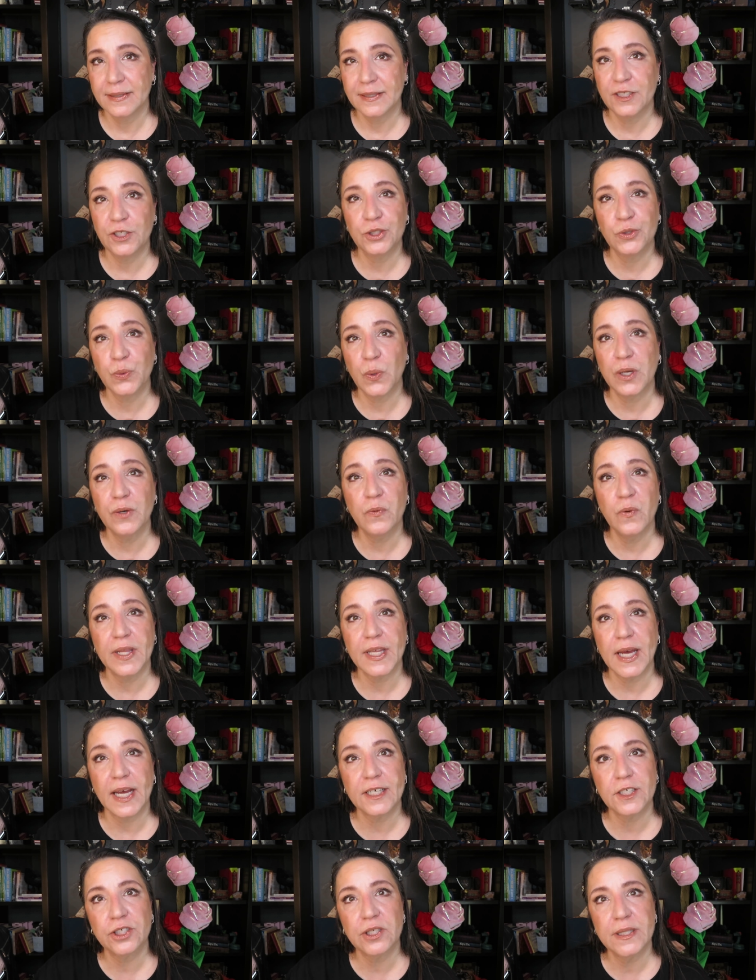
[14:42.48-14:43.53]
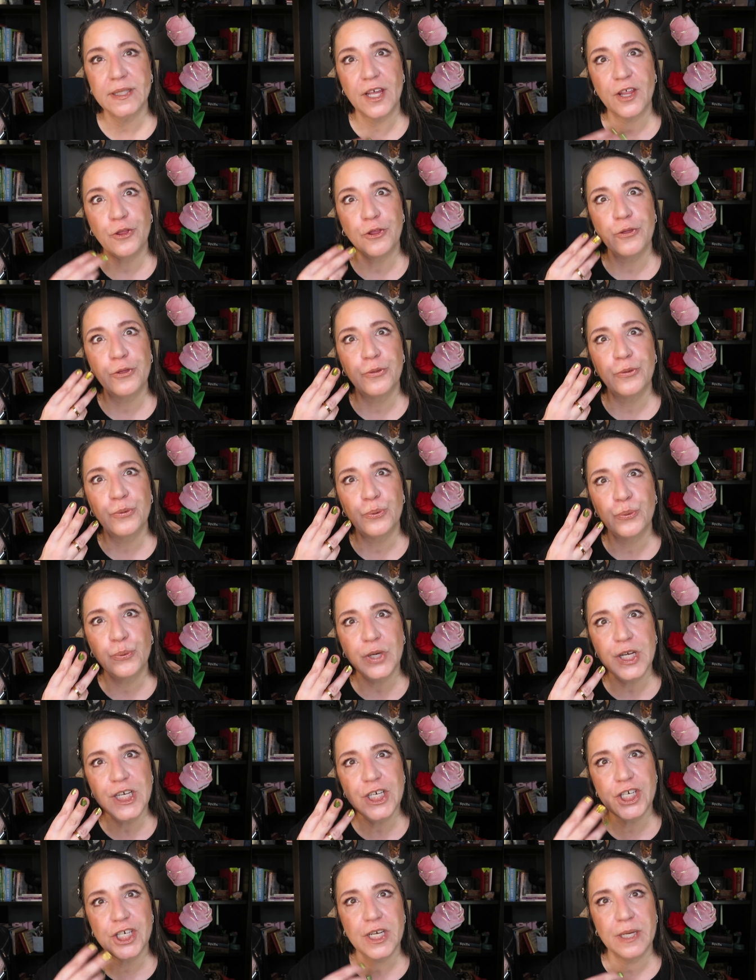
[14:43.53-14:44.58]
There's one with actually
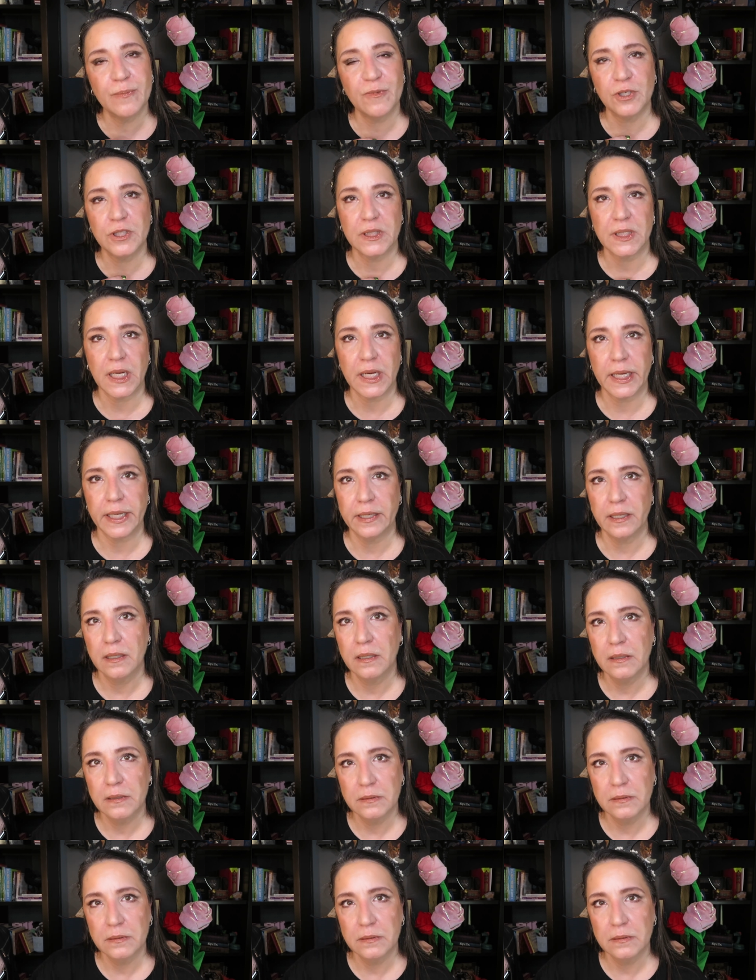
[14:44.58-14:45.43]
three shimmers in it.